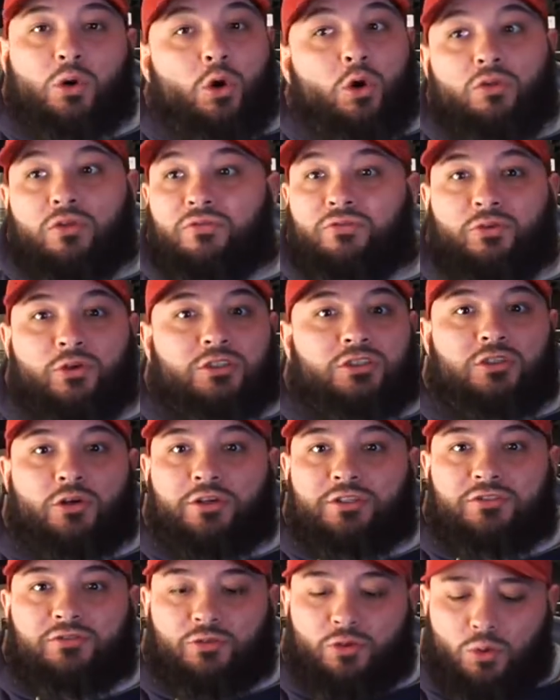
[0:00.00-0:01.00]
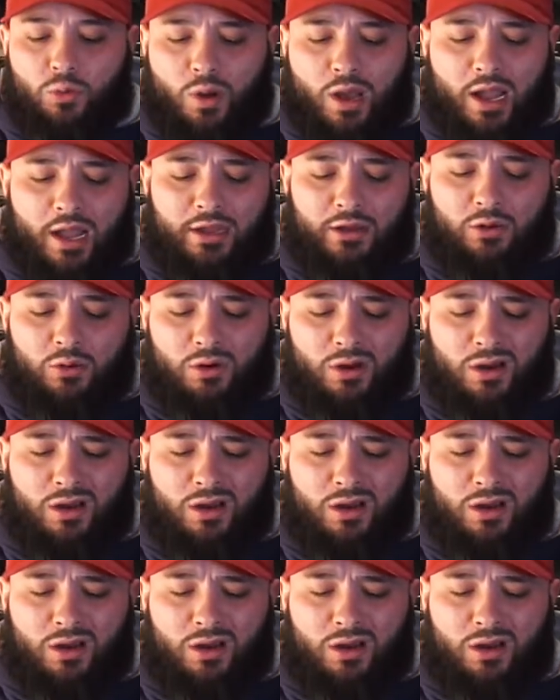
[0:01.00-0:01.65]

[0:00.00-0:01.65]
all the foot sites for a while.